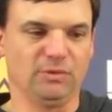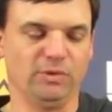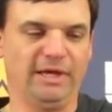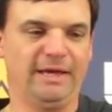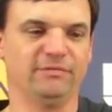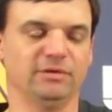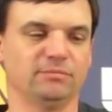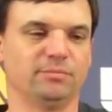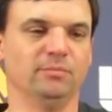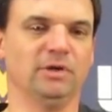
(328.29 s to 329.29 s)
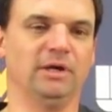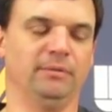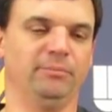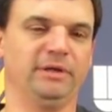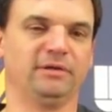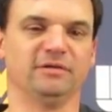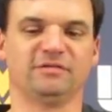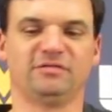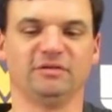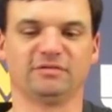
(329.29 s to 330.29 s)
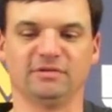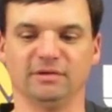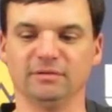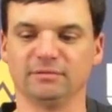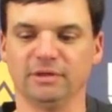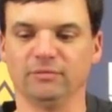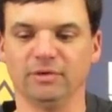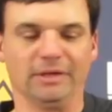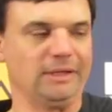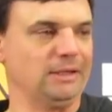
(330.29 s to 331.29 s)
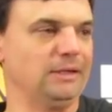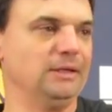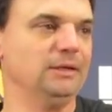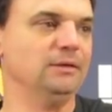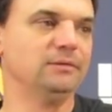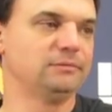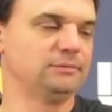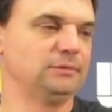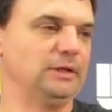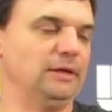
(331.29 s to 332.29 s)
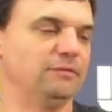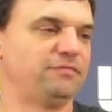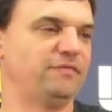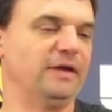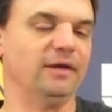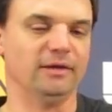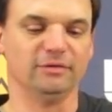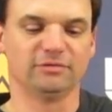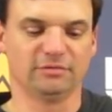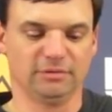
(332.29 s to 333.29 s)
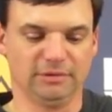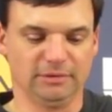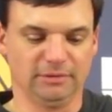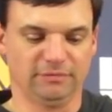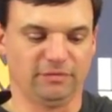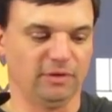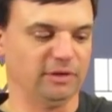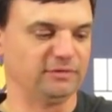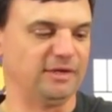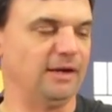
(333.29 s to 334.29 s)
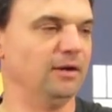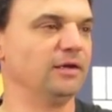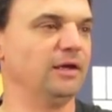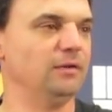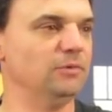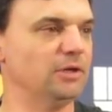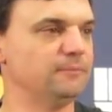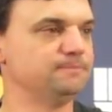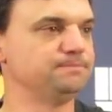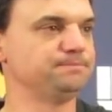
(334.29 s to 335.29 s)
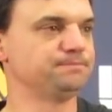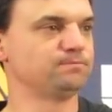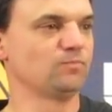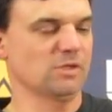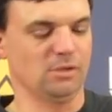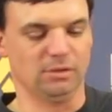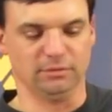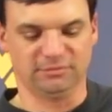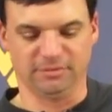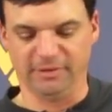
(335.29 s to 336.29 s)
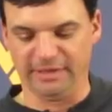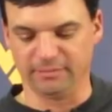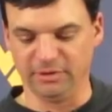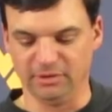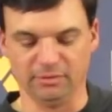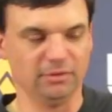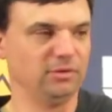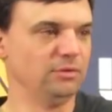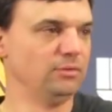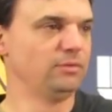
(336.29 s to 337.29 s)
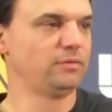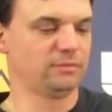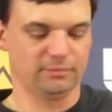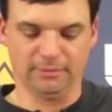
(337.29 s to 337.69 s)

we haven't been consistent in really any phase for an entire game yet. Some of that could be due to youth,